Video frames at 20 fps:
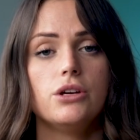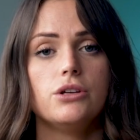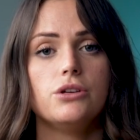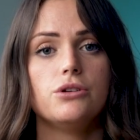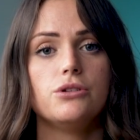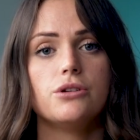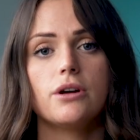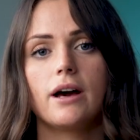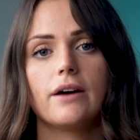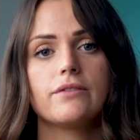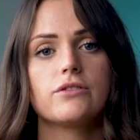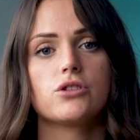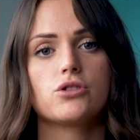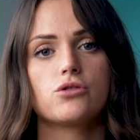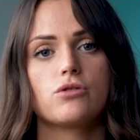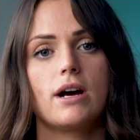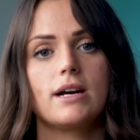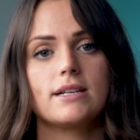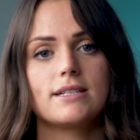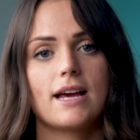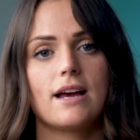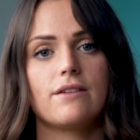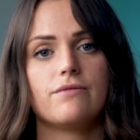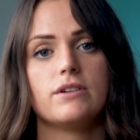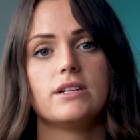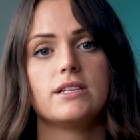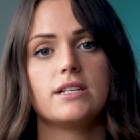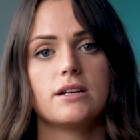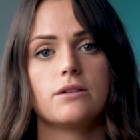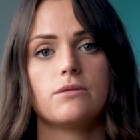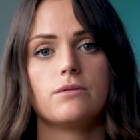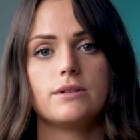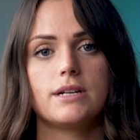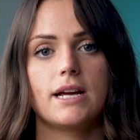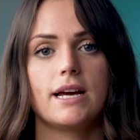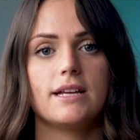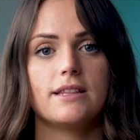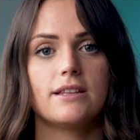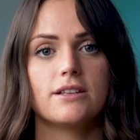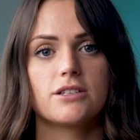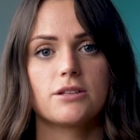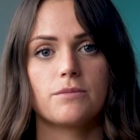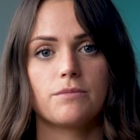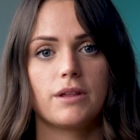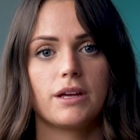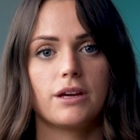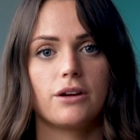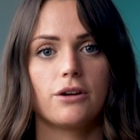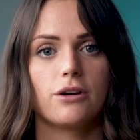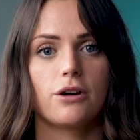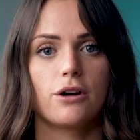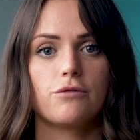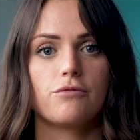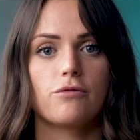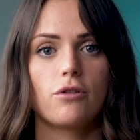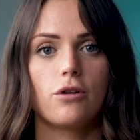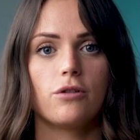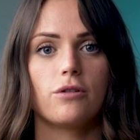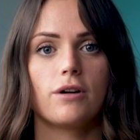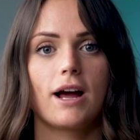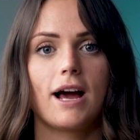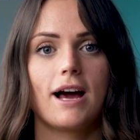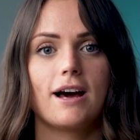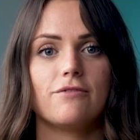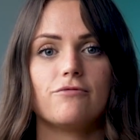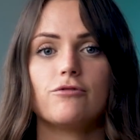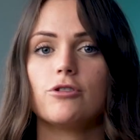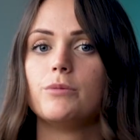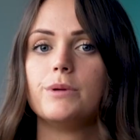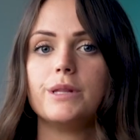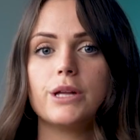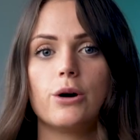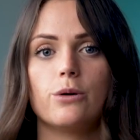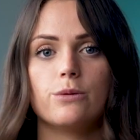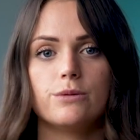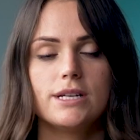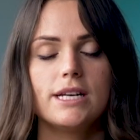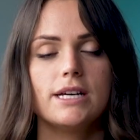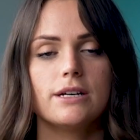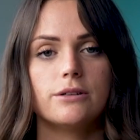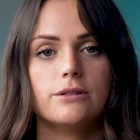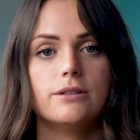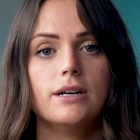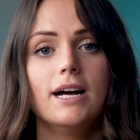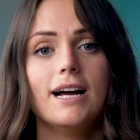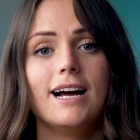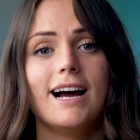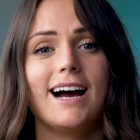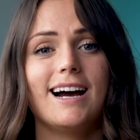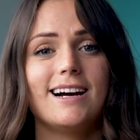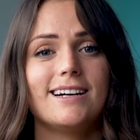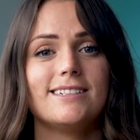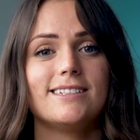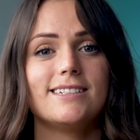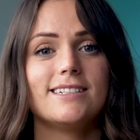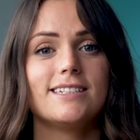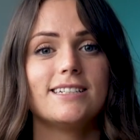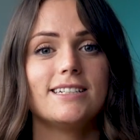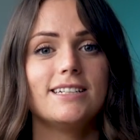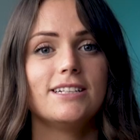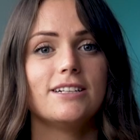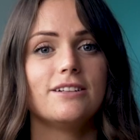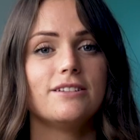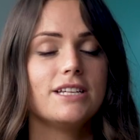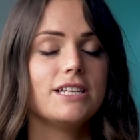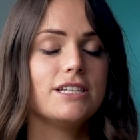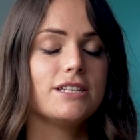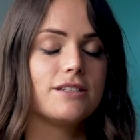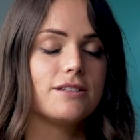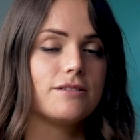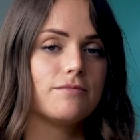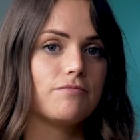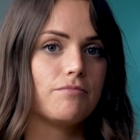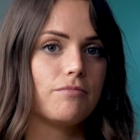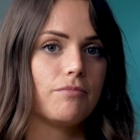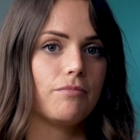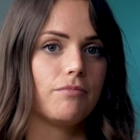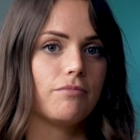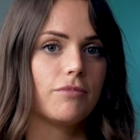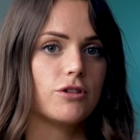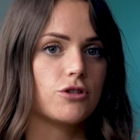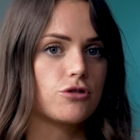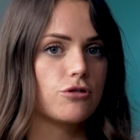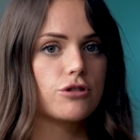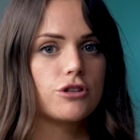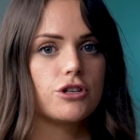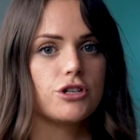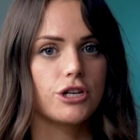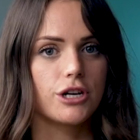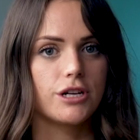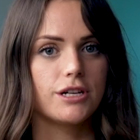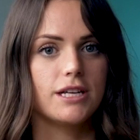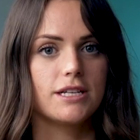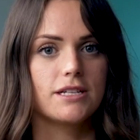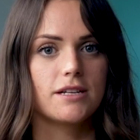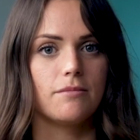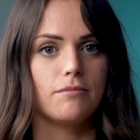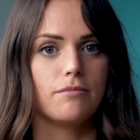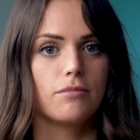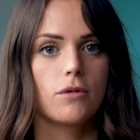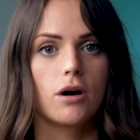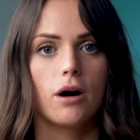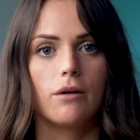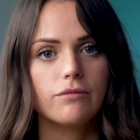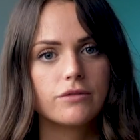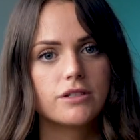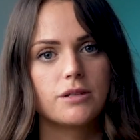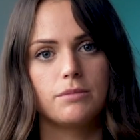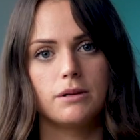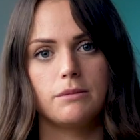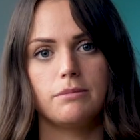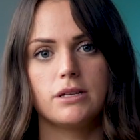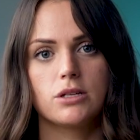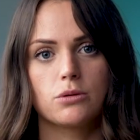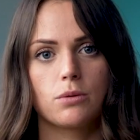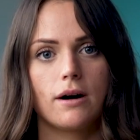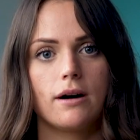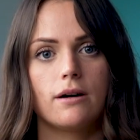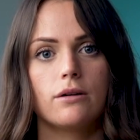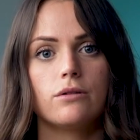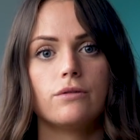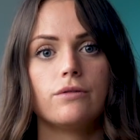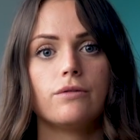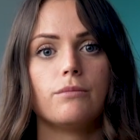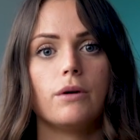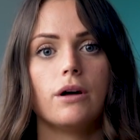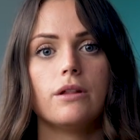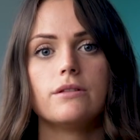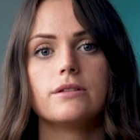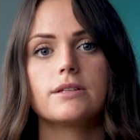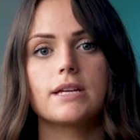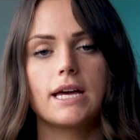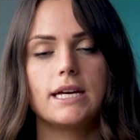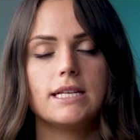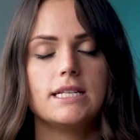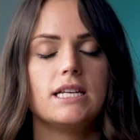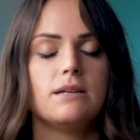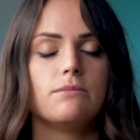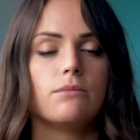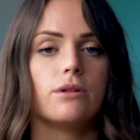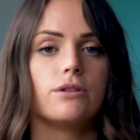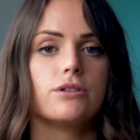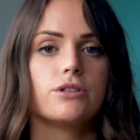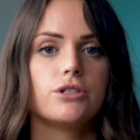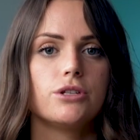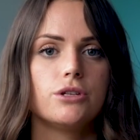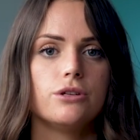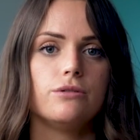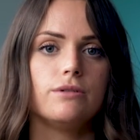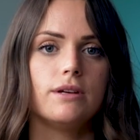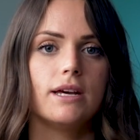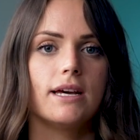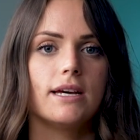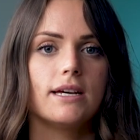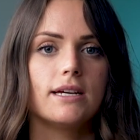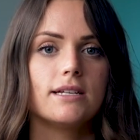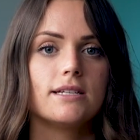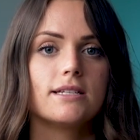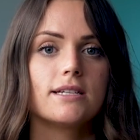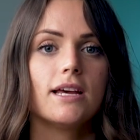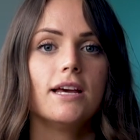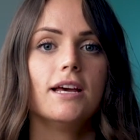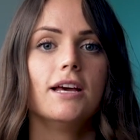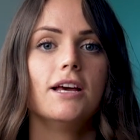you don't have to stress every single day that something could go wrong and ruin the whole deal. And you know, these construction journeys can comfortably be 12 months, 18 months, 2 years.